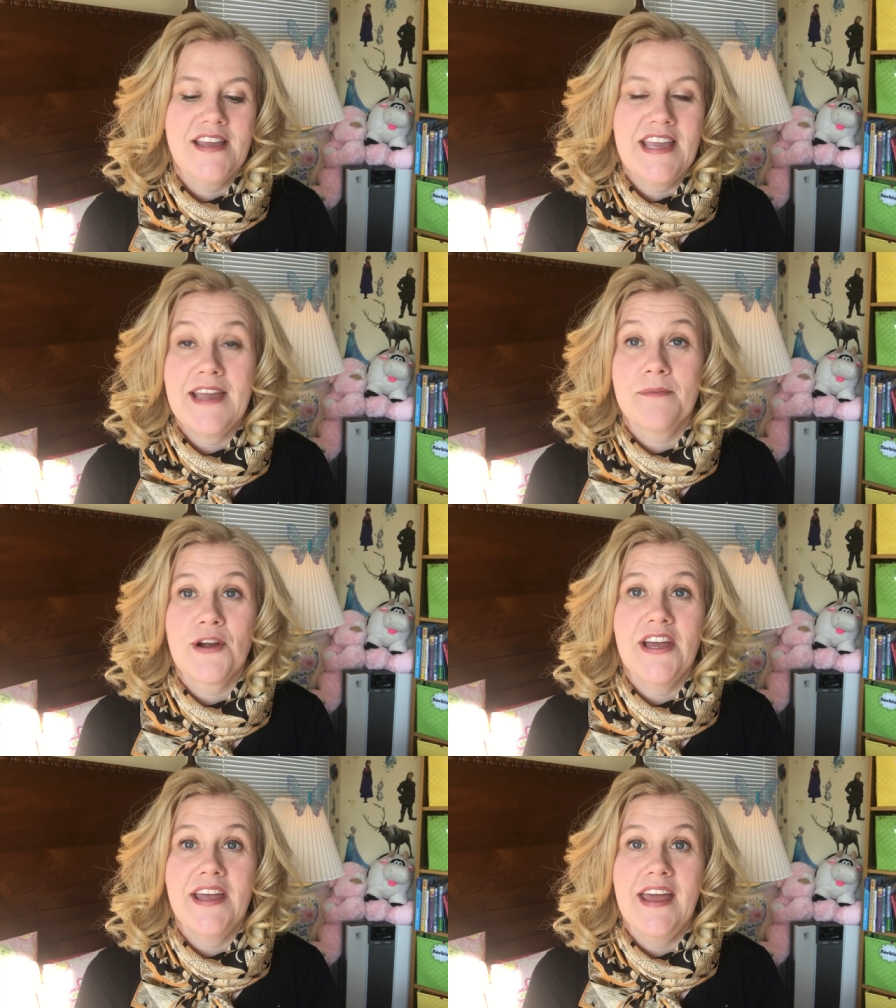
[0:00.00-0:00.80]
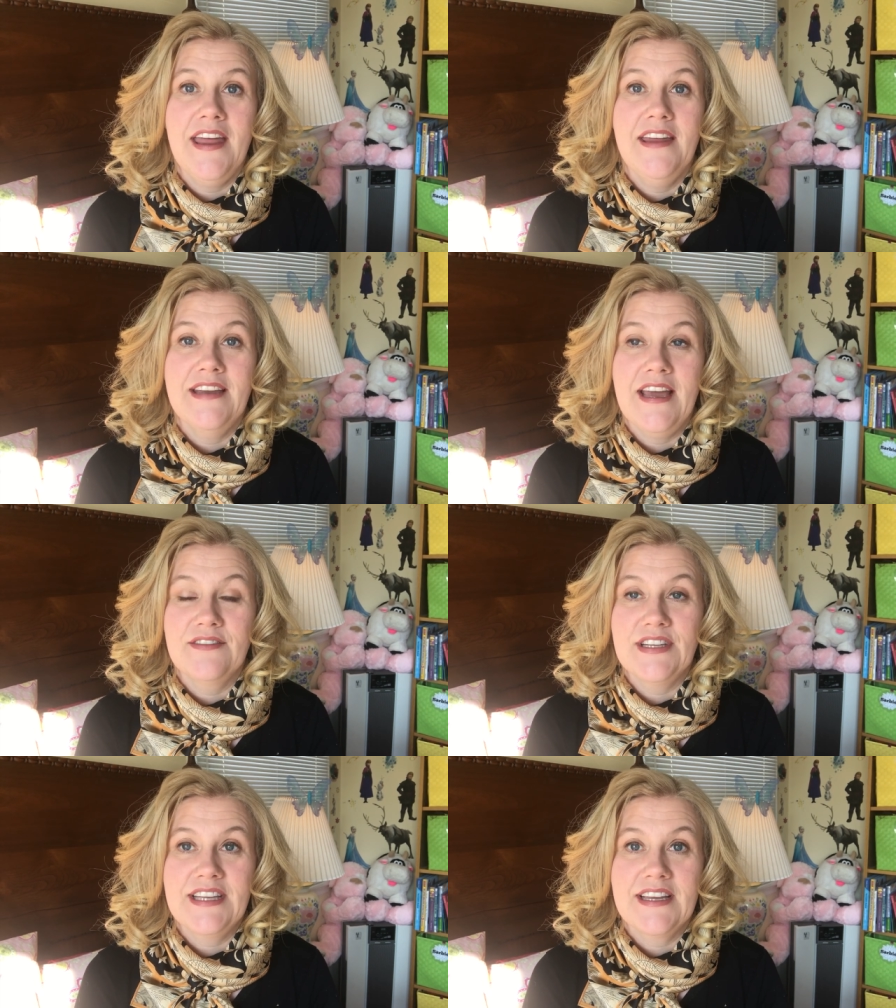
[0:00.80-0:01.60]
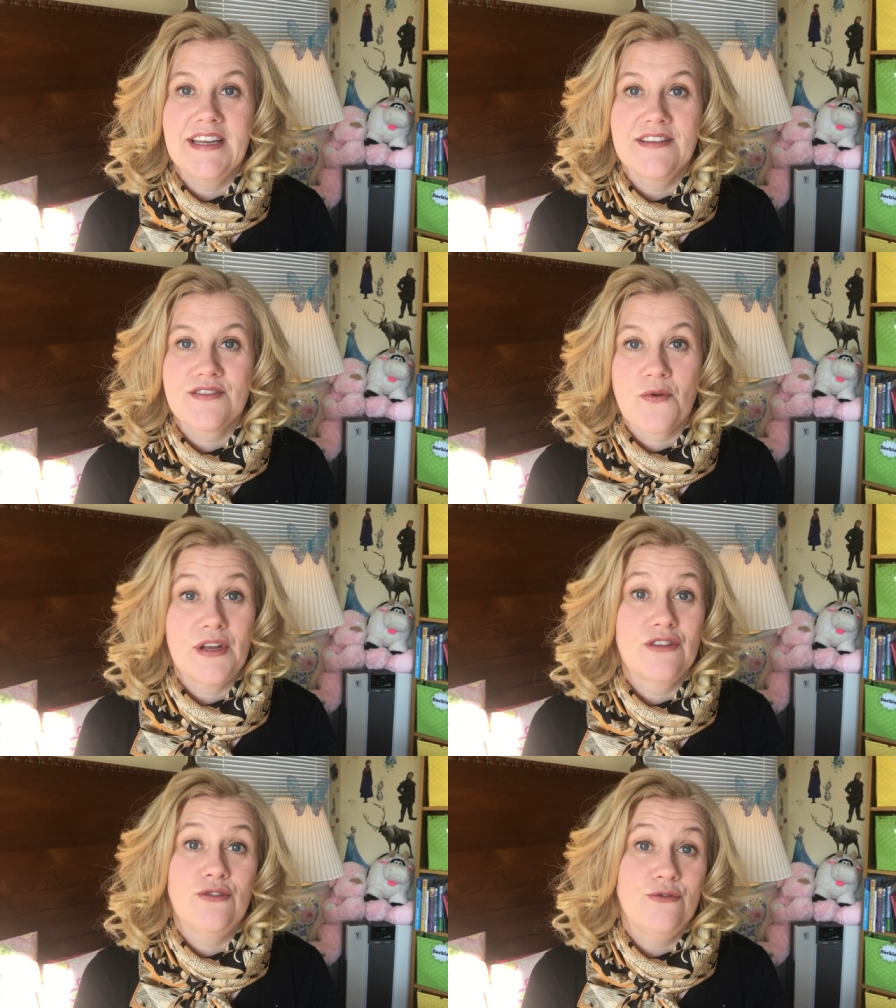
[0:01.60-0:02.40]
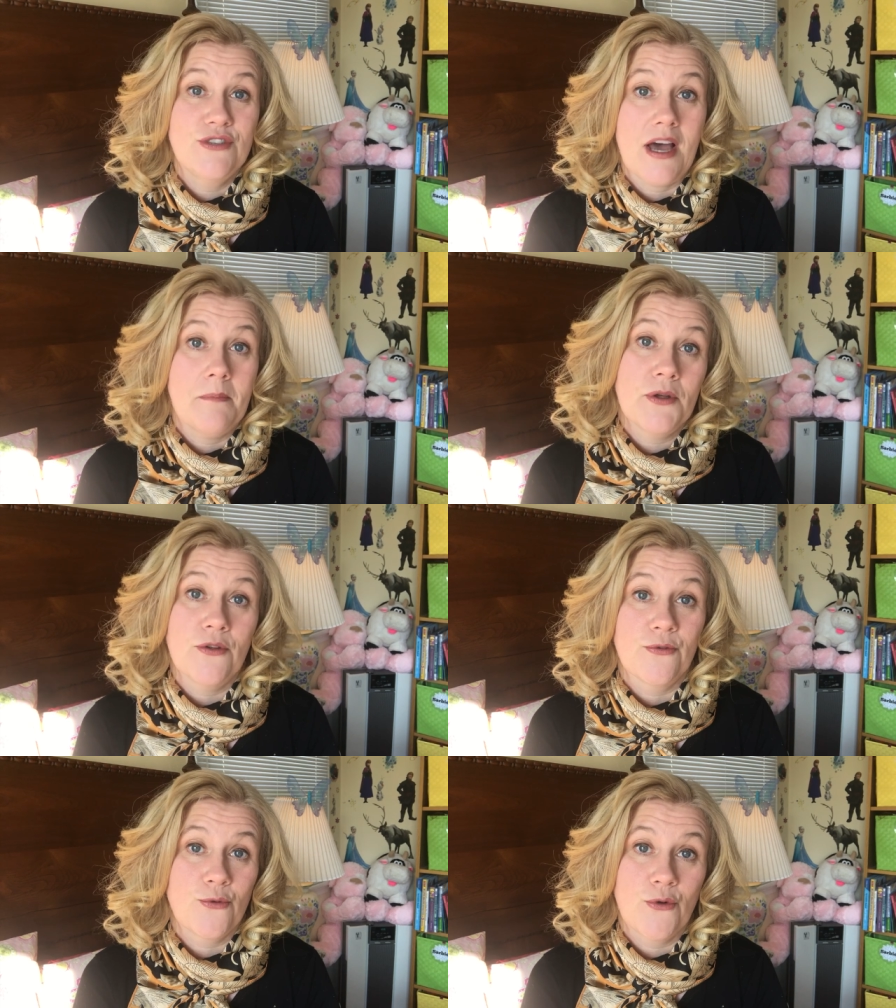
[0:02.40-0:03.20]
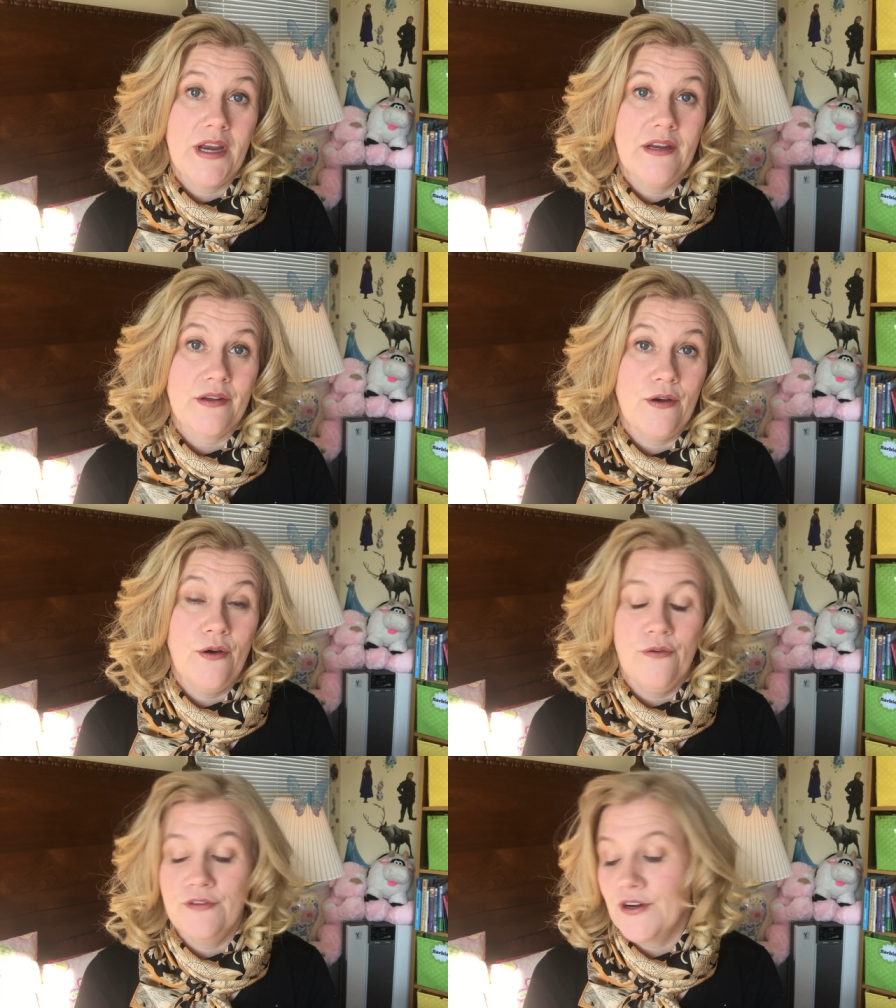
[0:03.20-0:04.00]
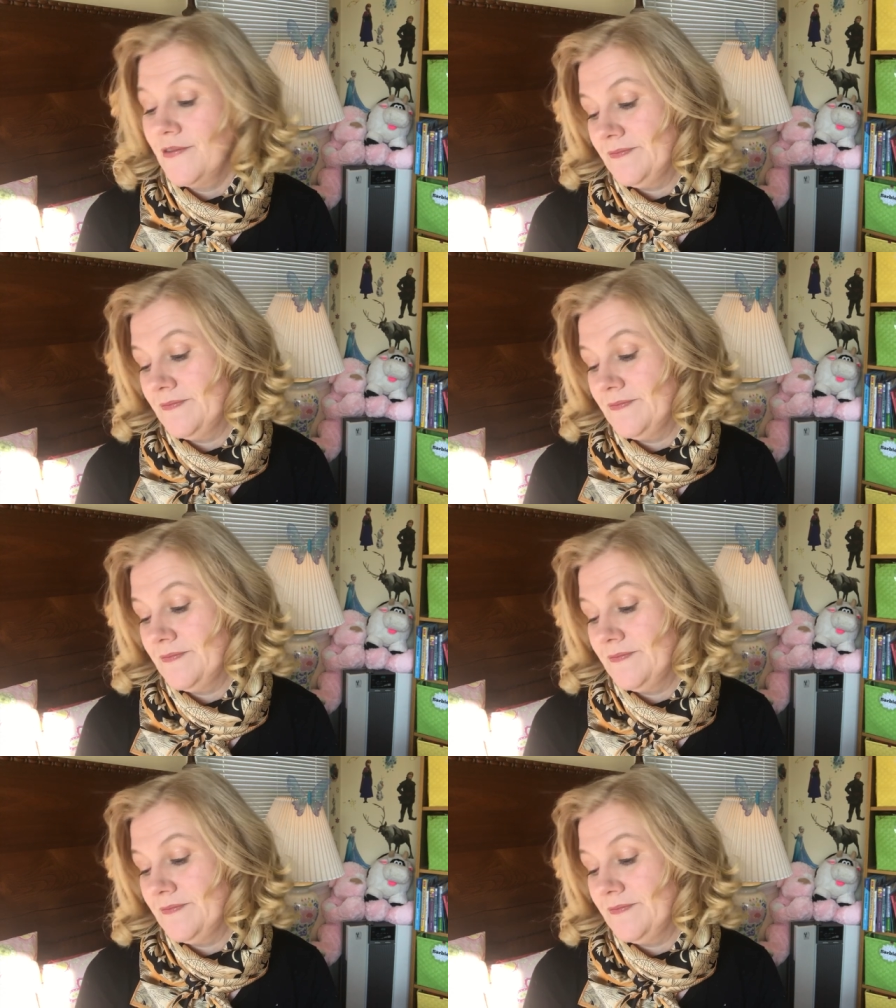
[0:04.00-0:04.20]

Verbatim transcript: camera and everything is going to topple right over.